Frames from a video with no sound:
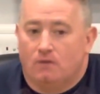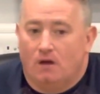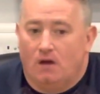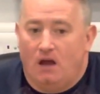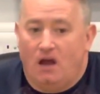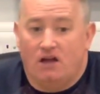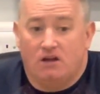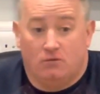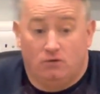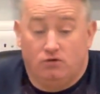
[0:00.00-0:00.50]

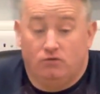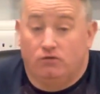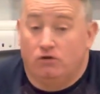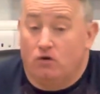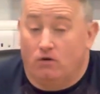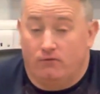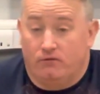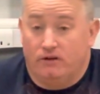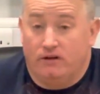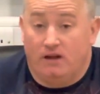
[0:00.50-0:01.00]
I do
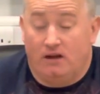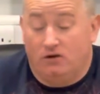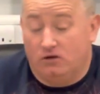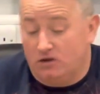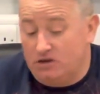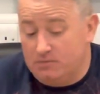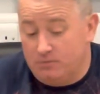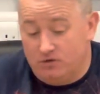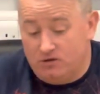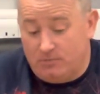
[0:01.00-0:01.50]
recovery, yeah. Look, I
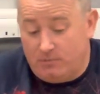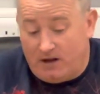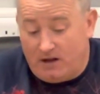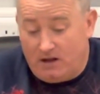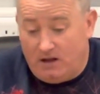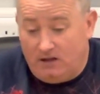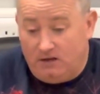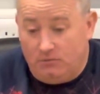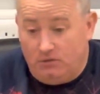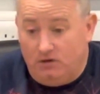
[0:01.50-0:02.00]
suppose the bank
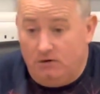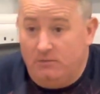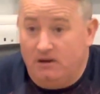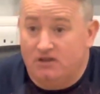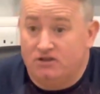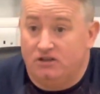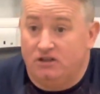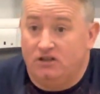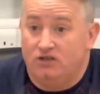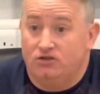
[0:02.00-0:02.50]
on the money
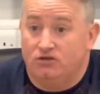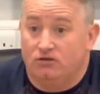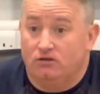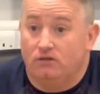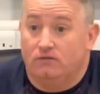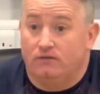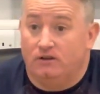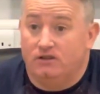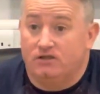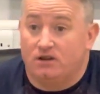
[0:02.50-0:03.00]
makes it easier. Look,
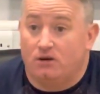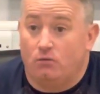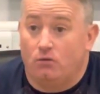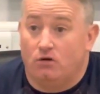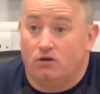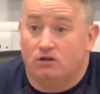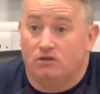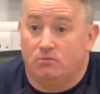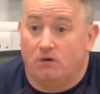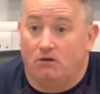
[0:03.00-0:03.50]
fellas aren't
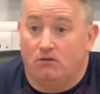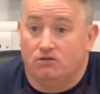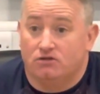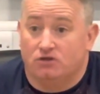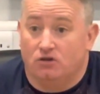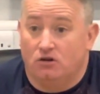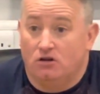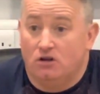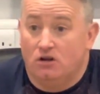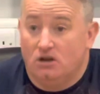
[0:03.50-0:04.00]
working tomorrow,
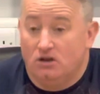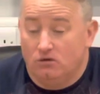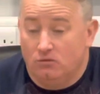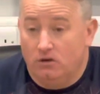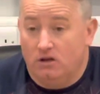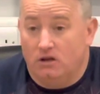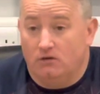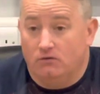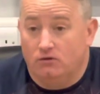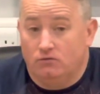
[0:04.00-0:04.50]
so
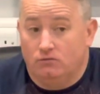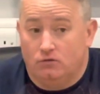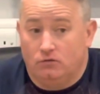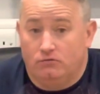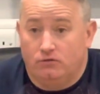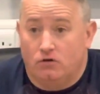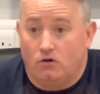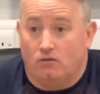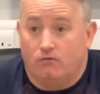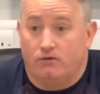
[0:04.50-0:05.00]
we'll give a good
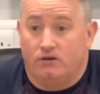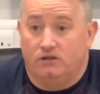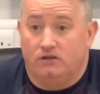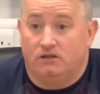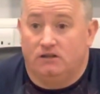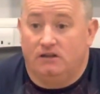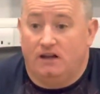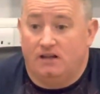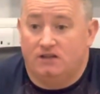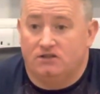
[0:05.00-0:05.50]
recovery into
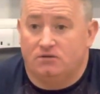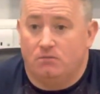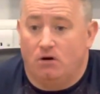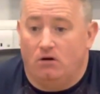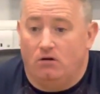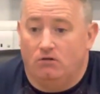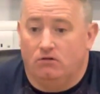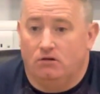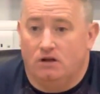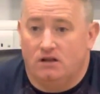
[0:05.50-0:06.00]
the lads
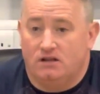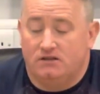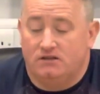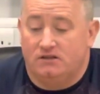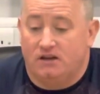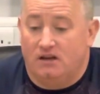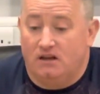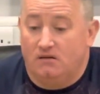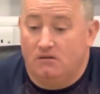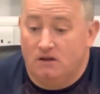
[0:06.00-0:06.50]
tomorrow and
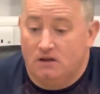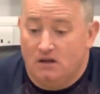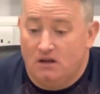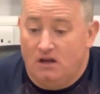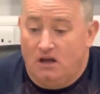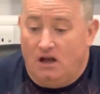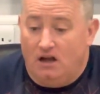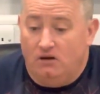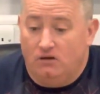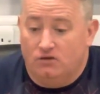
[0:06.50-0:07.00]

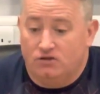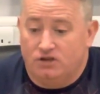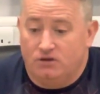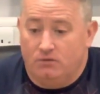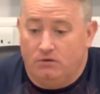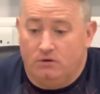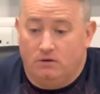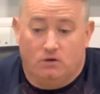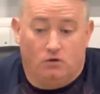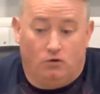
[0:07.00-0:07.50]
look, see
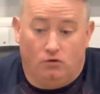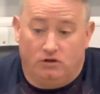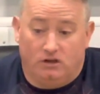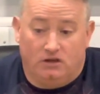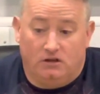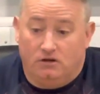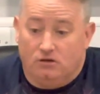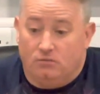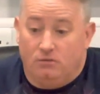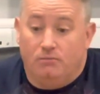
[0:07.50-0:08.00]
where we go
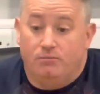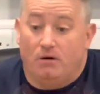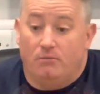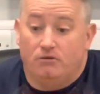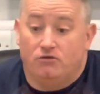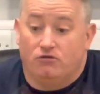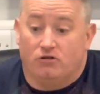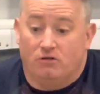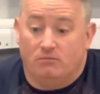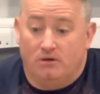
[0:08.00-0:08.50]
in. Look, we'll
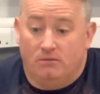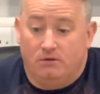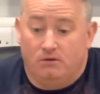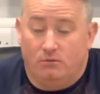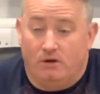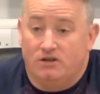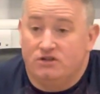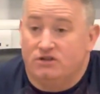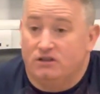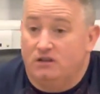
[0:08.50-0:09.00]
probably train maybe
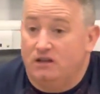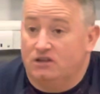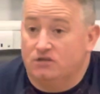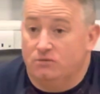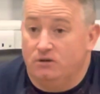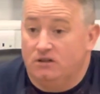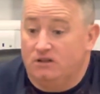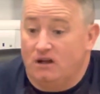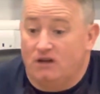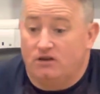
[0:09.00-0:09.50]
Wednesday next
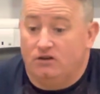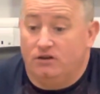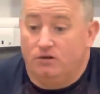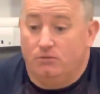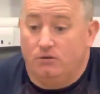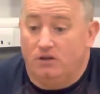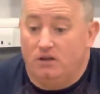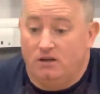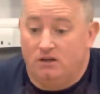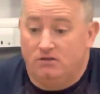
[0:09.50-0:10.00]
week, that kind of
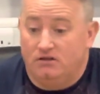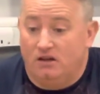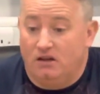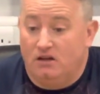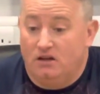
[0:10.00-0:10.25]
way. And